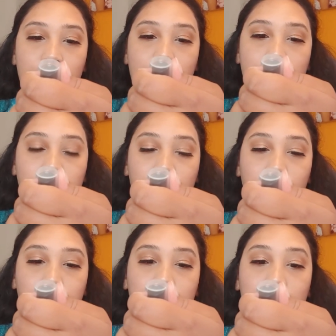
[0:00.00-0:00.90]

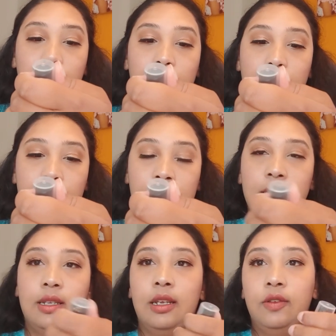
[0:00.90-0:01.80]
Avoid
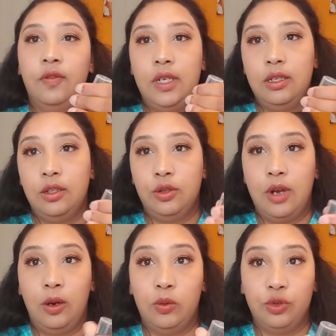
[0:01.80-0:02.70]
eyes and face. So
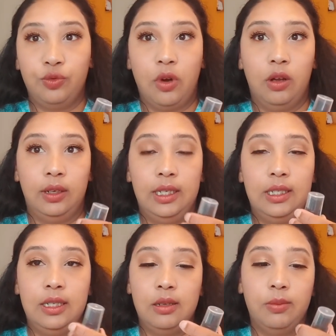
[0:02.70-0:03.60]
I was wrong, it
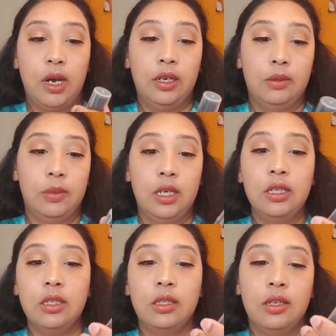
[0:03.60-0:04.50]
is a body
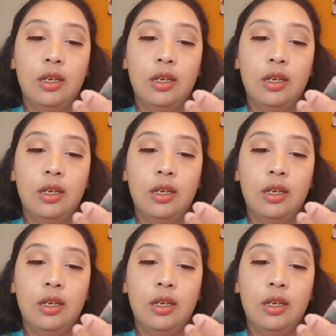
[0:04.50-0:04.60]
mist.